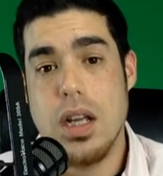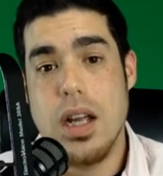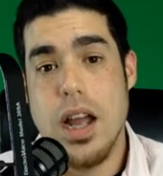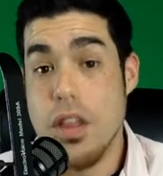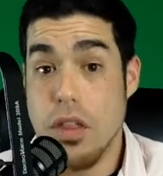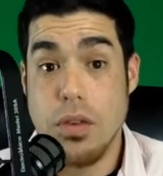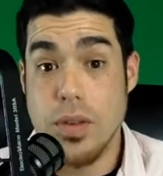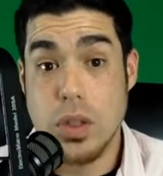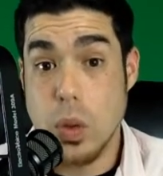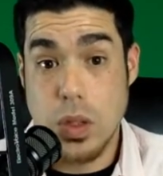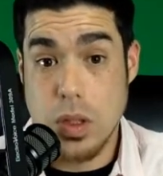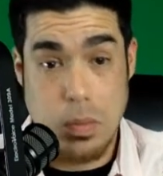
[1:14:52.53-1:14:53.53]
And the thrift
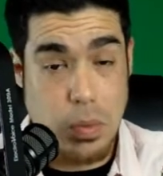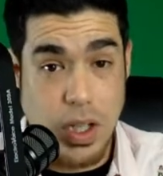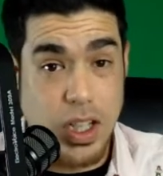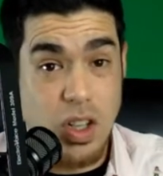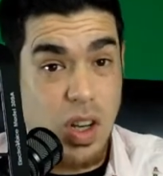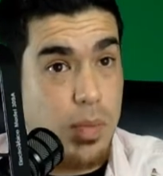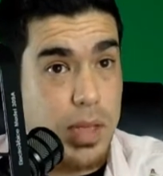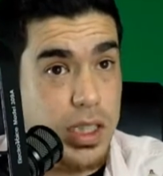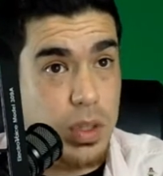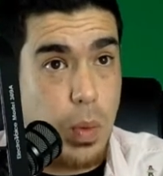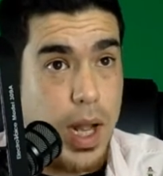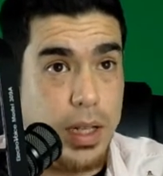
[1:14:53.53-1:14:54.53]
stores were pretty crummy
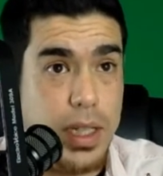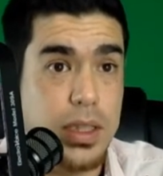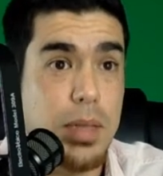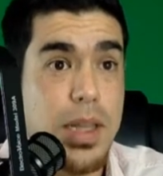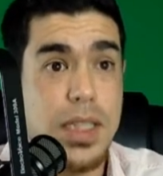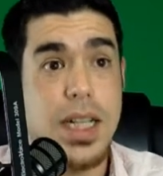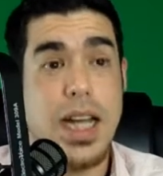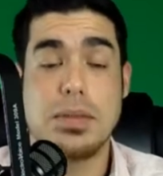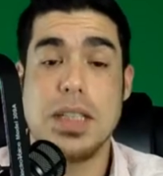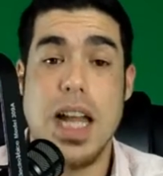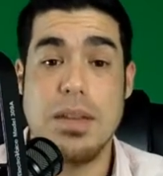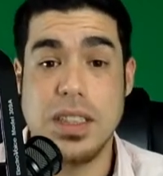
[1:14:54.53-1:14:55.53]
as well. Now, some of these
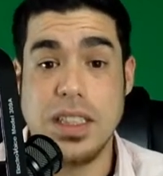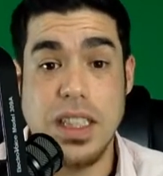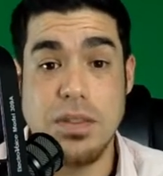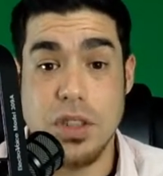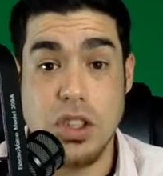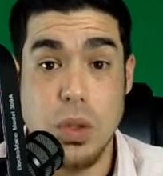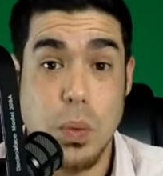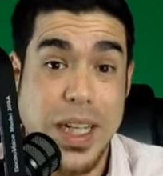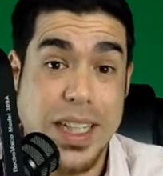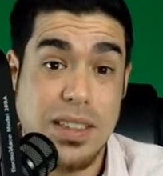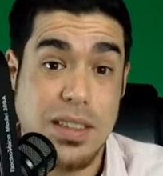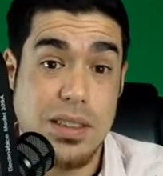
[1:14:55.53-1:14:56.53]
items I haven't seen for 2
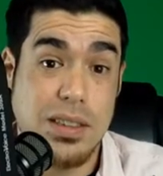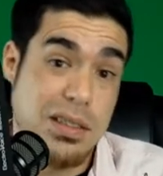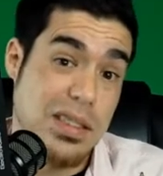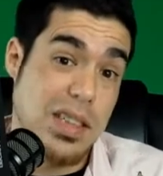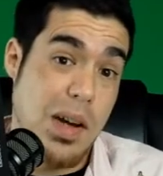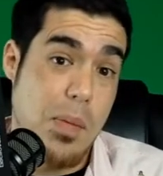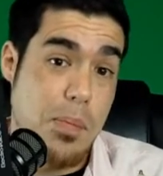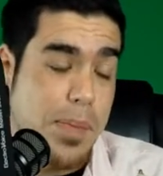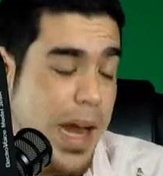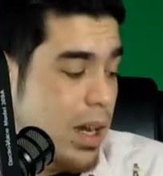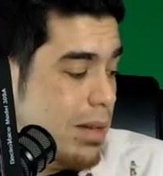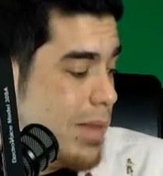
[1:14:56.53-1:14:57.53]
weeks, so
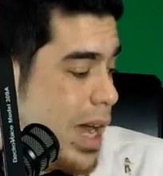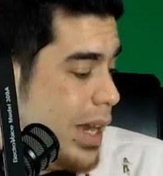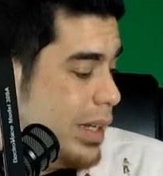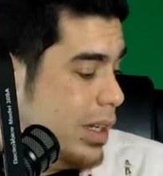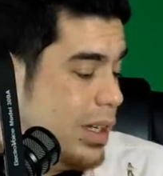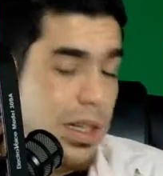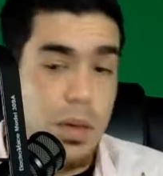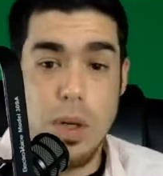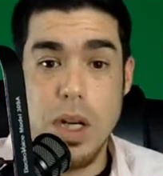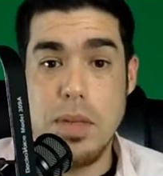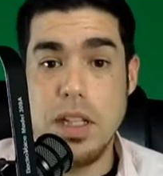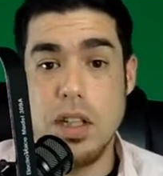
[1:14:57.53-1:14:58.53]
bear in mind, we're
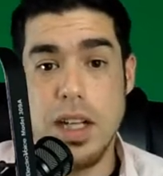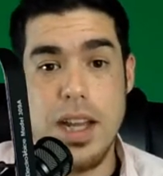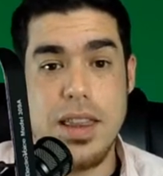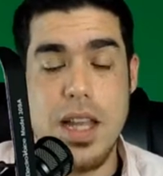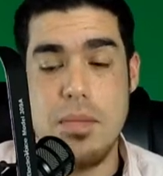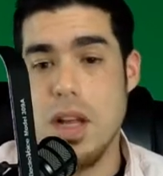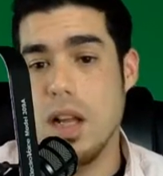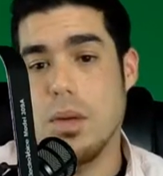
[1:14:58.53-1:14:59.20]
going to be looking at them.